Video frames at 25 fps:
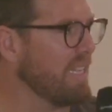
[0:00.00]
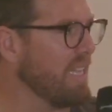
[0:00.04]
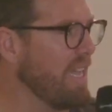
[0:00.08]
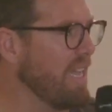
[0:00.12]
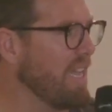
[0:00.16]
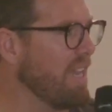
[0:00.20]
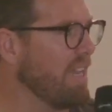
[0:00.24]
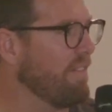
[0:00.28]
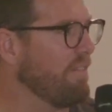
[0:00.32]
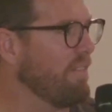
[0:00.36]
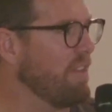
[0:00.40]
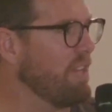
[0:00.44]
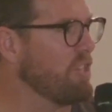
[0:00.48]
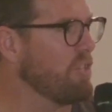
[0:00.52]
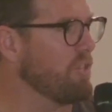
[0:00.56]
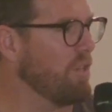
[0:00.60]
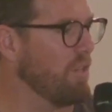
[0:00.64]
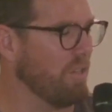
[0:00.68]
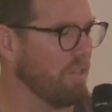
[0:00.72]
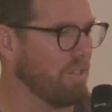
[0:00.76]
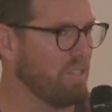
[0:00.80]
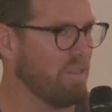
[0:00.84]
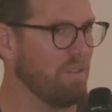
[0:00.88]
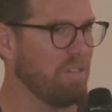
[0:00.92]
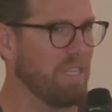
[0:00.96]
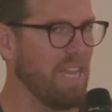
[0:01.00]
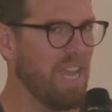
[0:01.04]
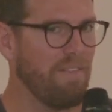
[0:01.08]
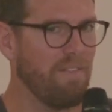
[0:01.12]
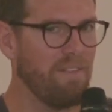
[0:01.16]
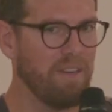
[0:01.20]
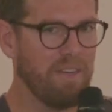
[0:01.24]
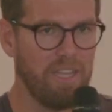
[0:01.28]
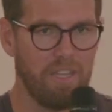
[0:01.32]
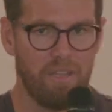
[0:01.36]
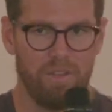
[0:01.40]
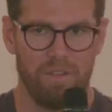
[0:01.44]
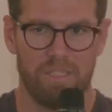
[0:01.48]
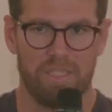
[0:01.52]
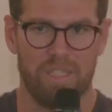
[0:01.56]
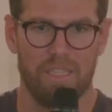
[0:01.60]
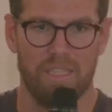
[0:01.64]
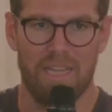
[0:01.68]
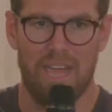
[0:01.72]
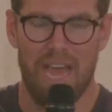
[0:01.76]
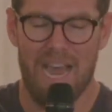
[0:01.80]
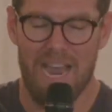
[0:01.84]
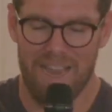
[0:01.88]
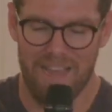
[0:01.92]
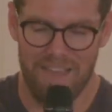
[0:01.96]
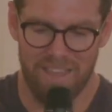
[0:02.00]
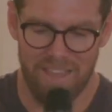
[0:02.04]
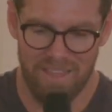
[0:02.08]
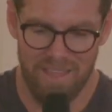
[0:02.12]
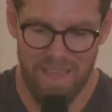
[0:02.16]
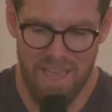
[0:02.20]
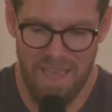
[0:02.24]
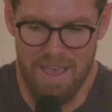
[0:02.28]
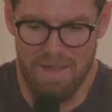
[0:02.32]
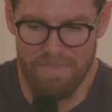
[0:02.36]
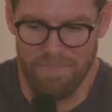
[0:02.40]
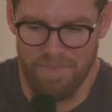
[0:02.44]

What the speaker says: king of Israel. So David kills Goliath.